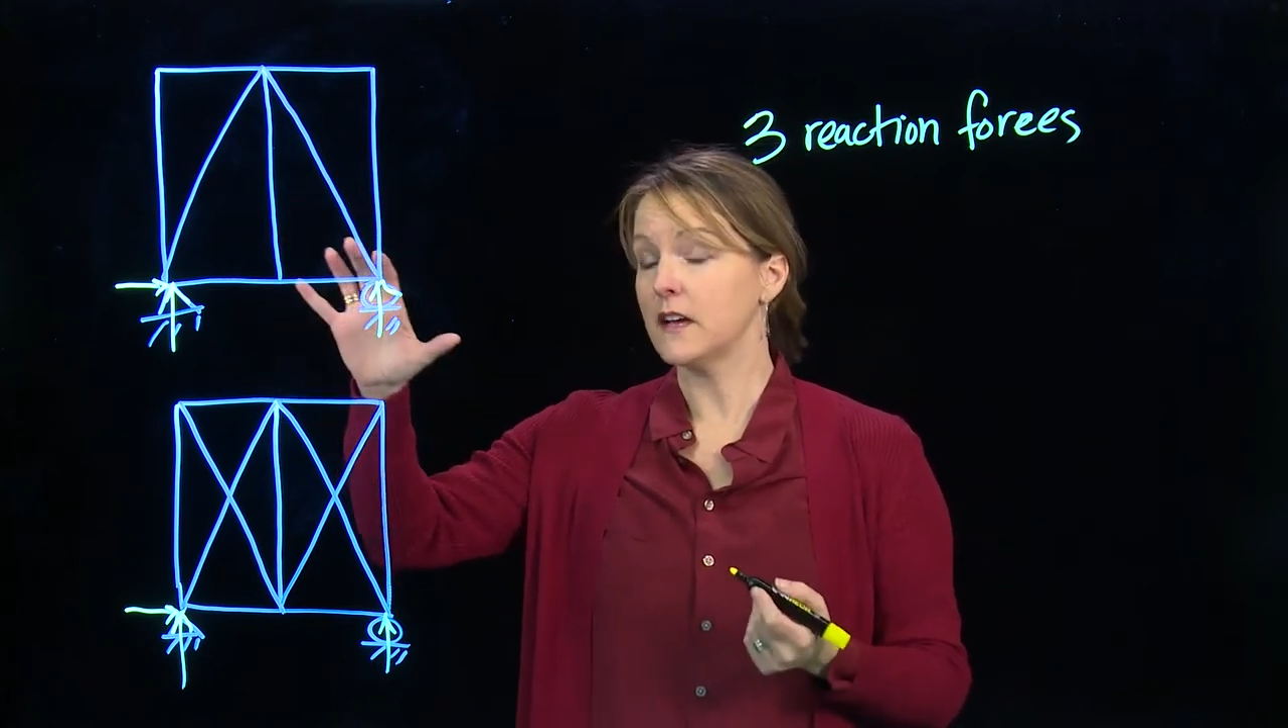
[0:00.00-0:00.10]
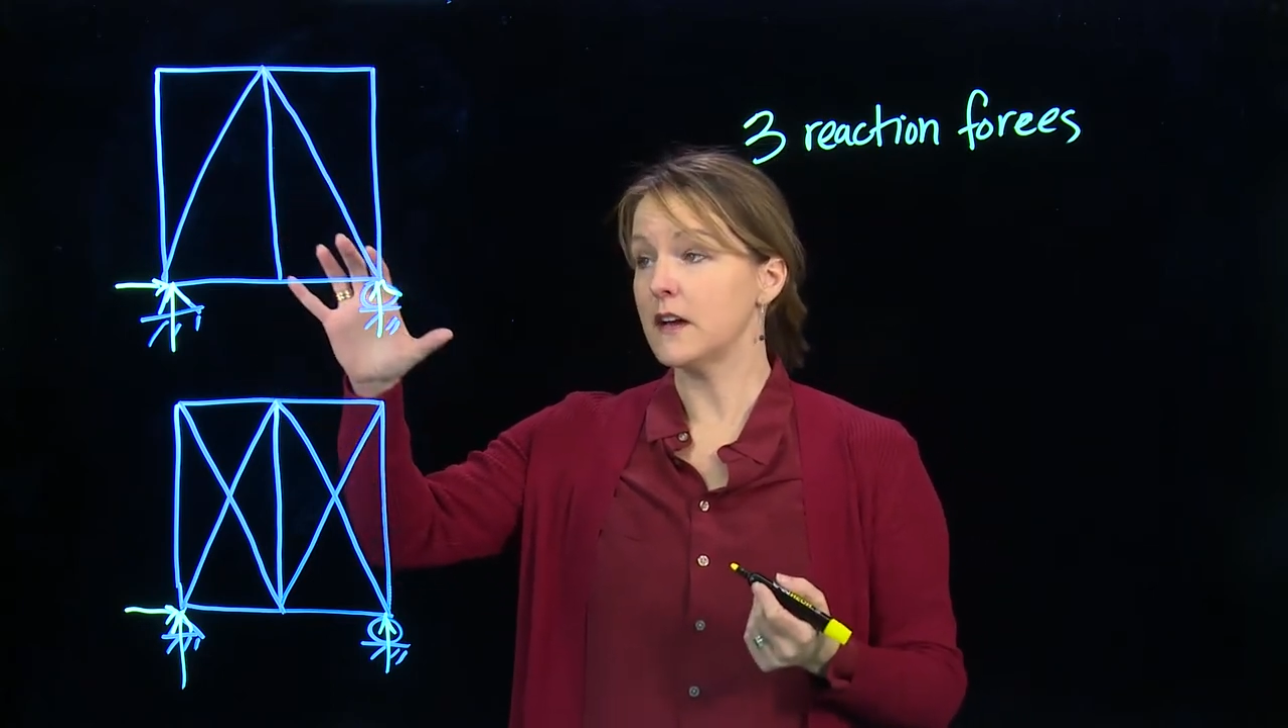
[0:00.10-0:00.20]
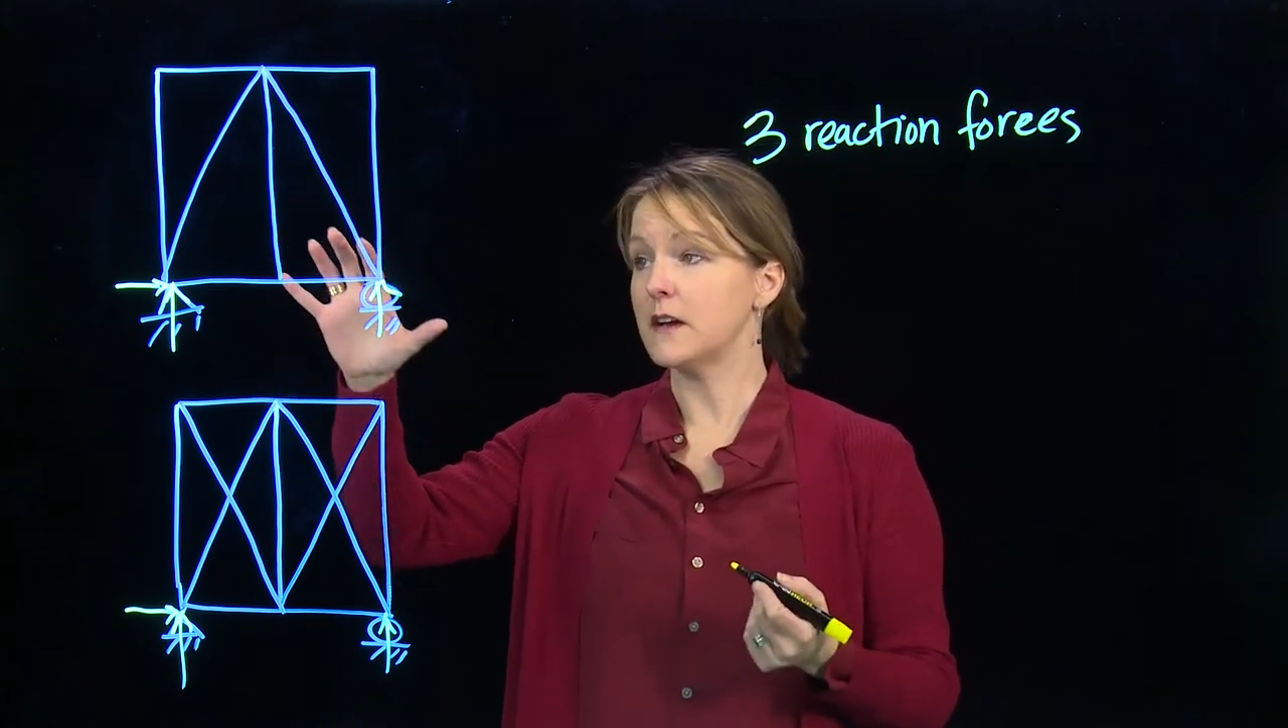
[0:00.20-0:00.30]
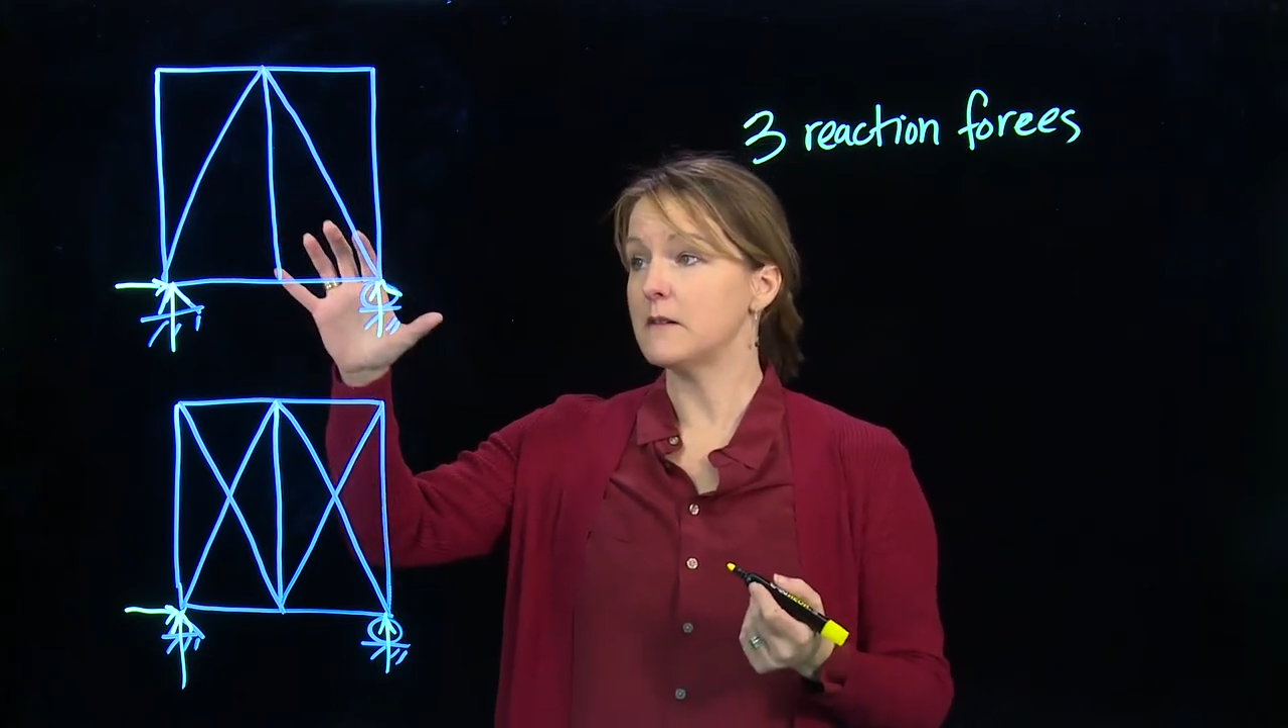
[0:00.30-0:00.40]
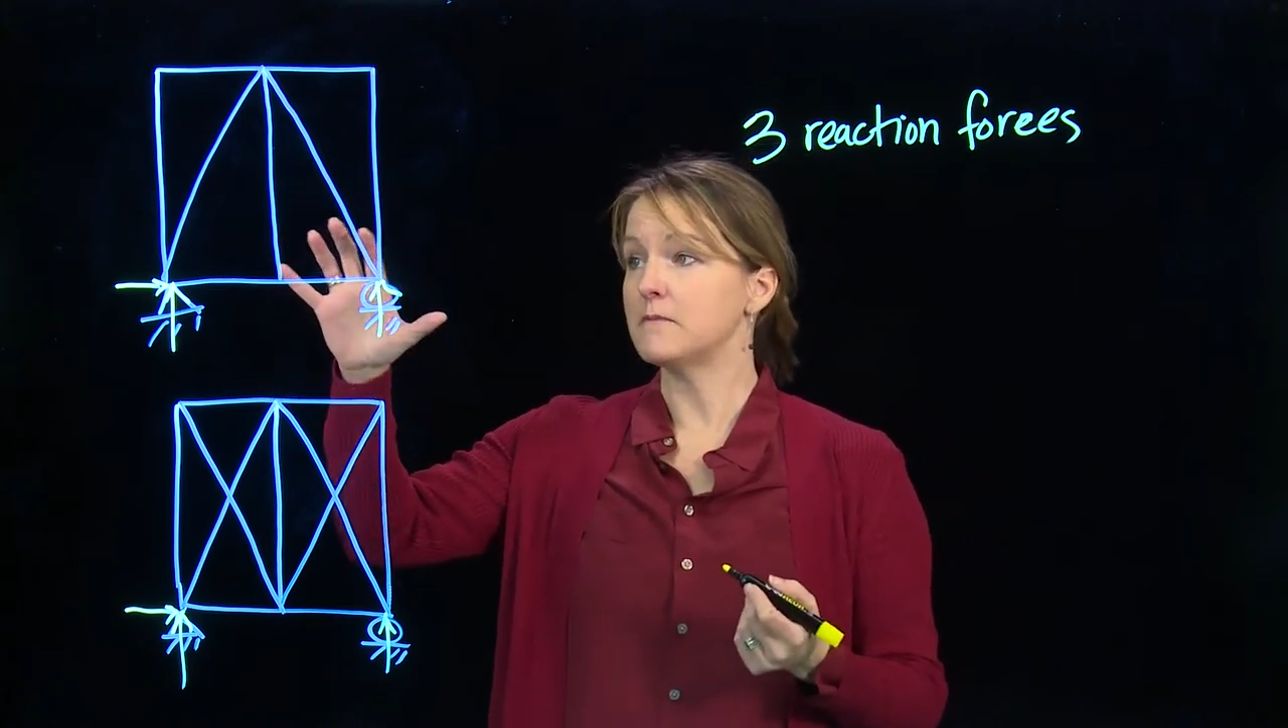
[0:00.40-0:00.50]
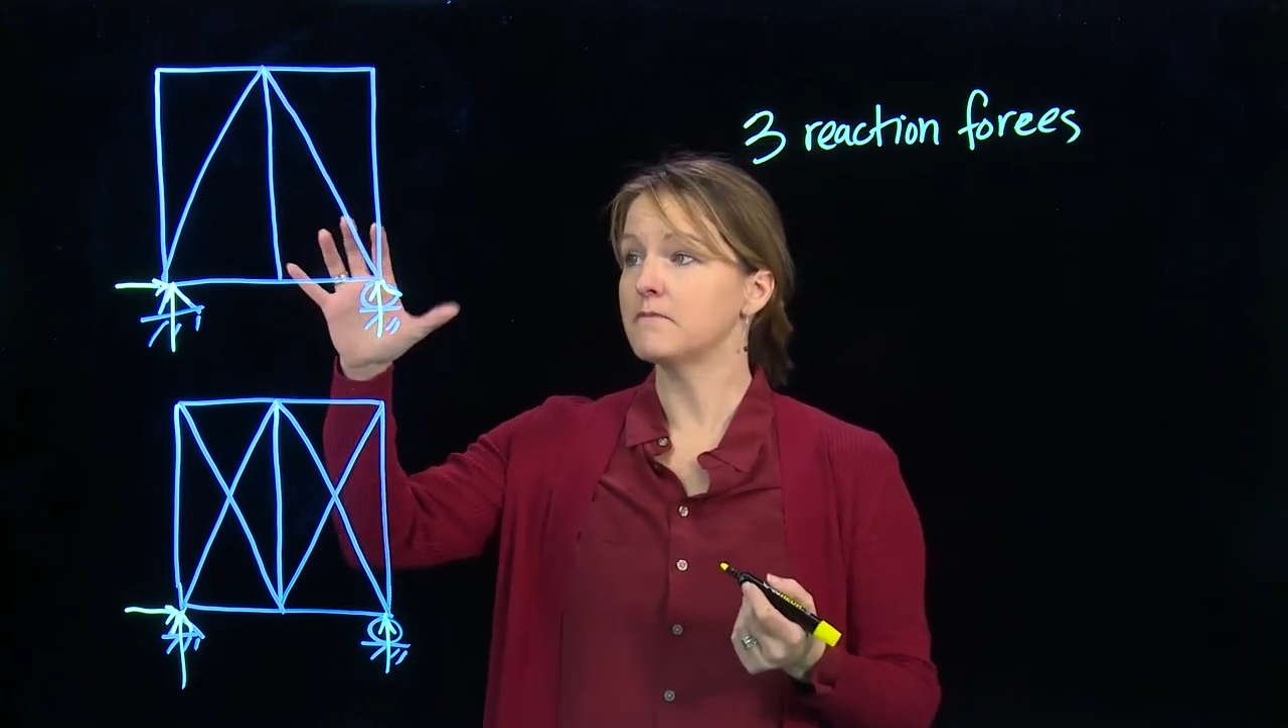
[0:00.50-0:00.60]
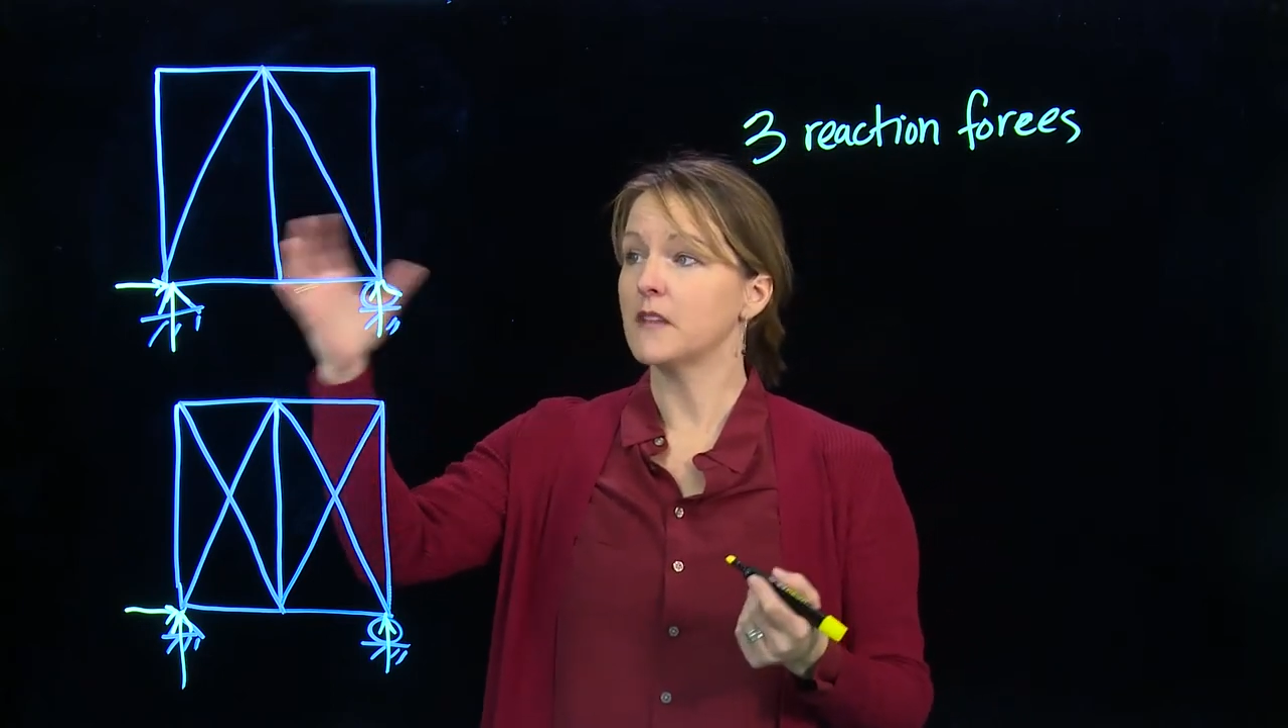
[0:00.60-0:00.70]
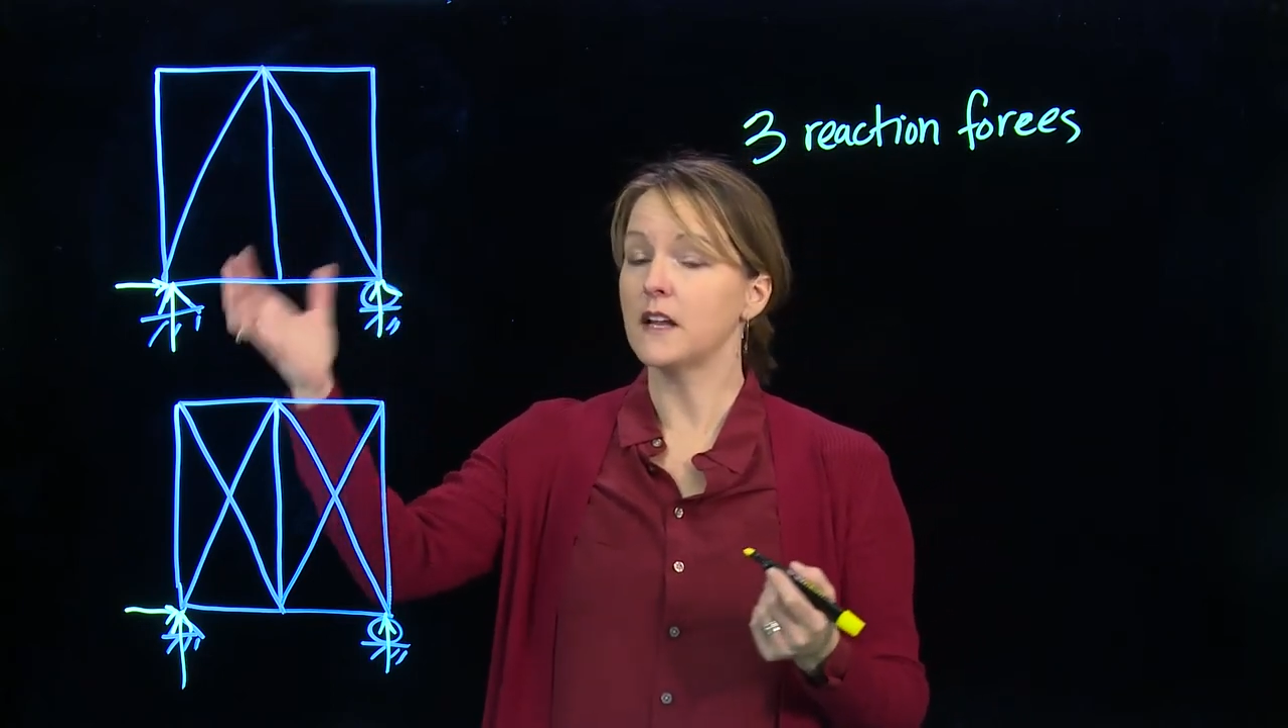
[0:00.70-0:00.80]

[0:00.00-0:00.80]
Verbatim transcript: um,